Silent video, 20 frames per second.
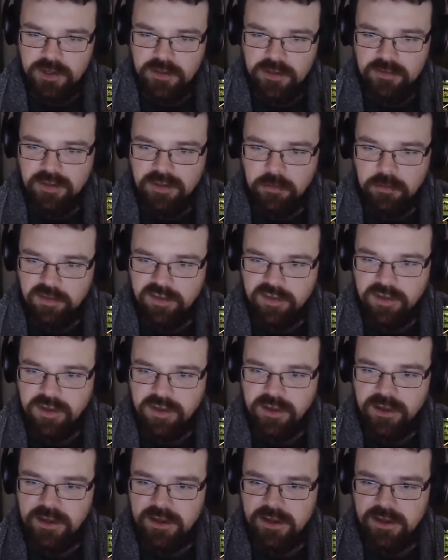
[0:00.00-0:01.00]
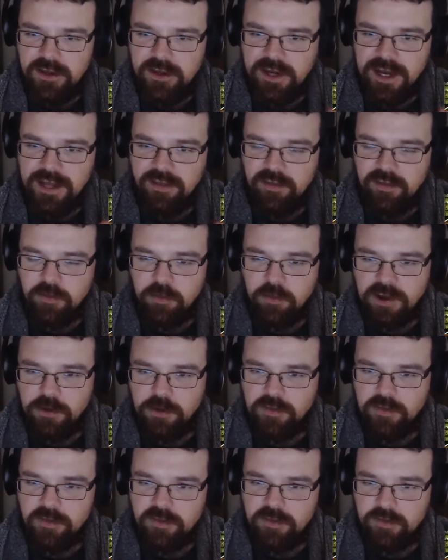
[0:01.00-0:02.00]
Dembski, and someone
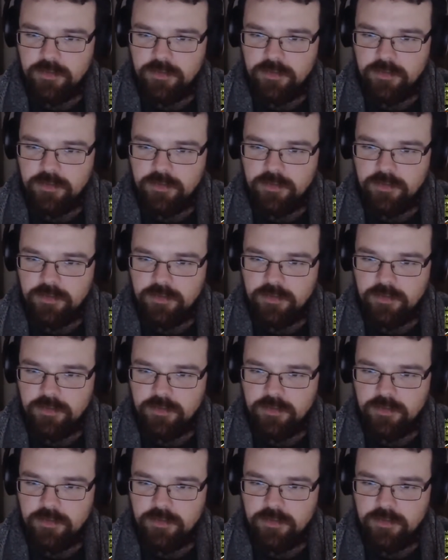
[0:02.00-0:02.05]
else.